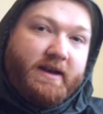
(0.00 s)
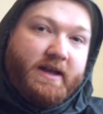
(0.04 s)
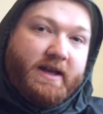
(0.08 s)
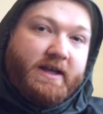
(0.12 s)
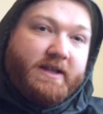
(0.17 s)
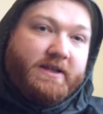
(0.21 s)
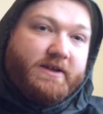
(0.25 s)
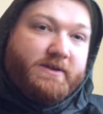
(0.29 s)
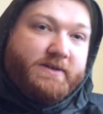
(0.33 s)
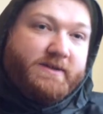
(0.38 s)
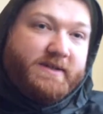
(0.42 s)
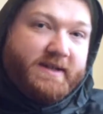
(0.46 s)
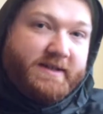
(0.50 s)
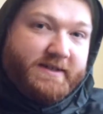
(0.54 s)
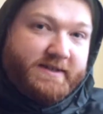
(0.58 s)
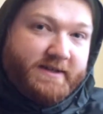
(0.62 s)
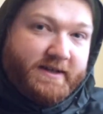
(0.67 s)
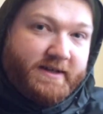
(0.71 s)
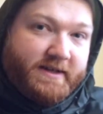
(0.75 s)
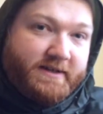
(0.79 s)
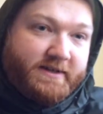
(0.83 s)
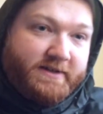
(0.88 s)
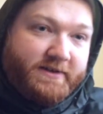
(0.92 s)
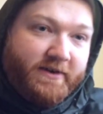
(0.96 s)
and use it as
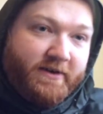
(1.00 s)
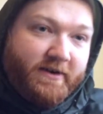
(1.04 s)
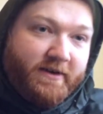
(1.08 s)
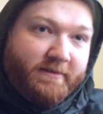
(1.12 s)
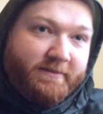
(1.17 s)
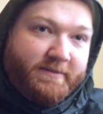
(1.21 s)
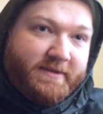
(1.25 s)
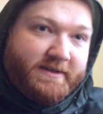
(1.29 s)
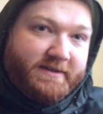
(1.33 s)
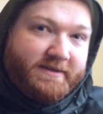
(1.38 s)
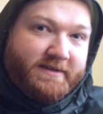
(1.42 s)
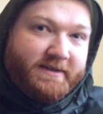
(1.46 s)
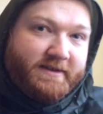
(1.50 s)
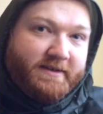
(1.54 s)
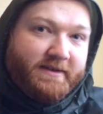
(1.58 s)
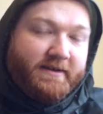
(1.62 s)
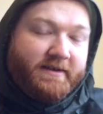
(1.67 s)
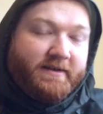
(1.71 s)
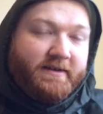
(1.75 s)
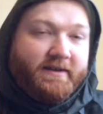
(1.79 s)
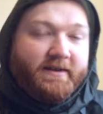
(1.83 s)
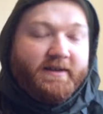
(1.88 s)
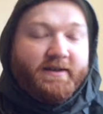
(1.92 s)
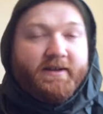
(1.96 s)
a tarp to
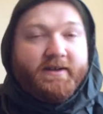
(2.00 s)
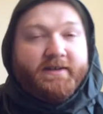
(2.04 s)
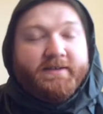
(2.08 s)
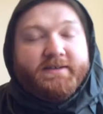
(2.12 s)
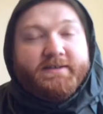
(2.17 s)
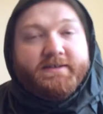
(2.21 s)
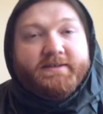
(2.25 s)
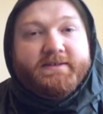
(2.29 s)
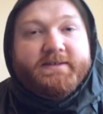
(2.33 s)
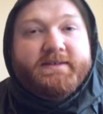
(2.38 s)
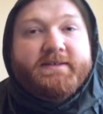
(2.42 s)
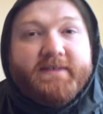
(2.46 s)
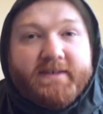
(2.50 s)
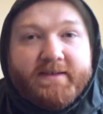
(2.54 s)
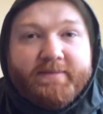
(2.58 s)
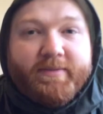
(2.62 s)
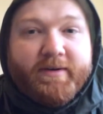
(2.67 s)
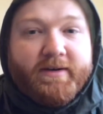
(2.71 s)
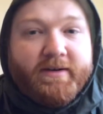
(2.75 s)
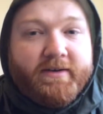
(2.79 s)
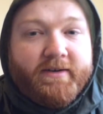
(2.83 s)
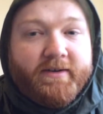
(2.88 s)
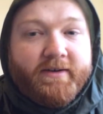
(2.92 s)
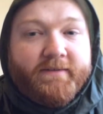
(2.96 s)

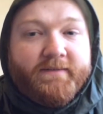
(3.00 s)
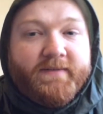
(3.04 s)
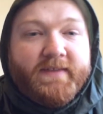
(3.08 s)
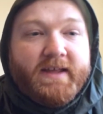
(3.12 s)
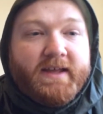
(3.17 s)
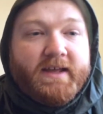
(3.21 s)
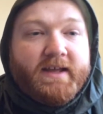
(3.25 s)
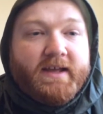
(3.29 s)
sleep under.